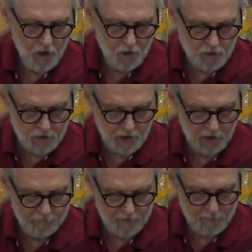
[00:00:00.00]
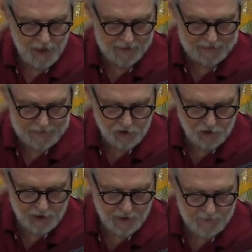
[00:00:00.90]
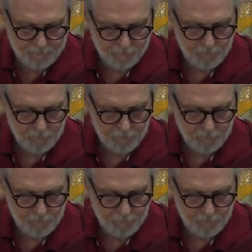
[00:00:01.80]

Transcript: Hong from Akanishta,